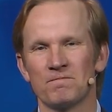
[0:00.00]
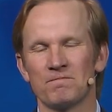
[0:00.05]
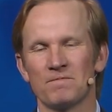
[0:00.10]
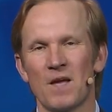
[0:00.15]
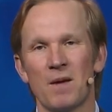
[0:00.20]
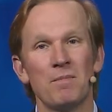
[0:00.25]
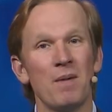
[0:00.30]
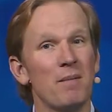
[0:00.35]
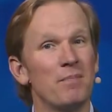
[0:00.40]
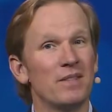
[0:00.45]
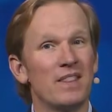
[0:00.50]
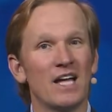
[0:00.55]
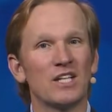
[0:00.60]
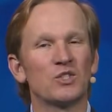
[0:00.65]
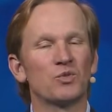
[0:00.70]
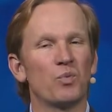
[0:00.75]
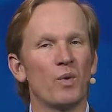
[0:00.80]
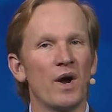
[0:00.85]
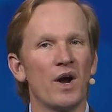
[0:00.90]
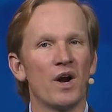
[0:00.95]
And maybe
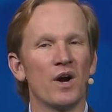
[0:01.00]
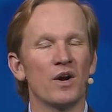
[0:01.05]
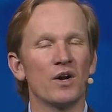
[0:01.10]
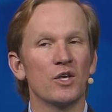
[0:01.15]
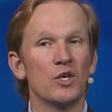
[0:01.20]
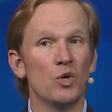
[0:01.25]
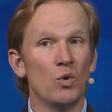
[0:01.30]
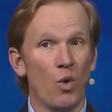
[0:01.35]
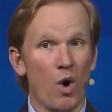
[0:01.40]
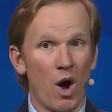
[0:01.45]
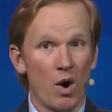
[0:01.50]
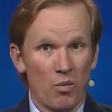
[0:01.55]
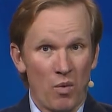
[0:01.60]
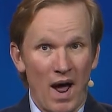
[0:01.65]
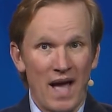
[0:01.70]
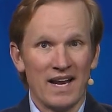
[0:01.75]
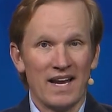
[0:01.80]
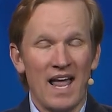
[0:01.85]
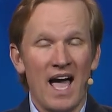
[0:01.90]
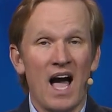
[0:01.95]
that's where you are
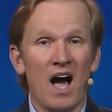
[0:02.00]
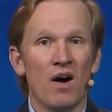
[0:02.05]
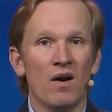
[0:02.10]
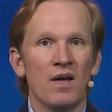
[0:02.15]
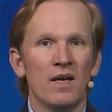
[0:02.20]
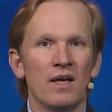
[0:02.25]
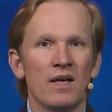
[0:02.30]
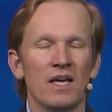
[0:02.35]
right now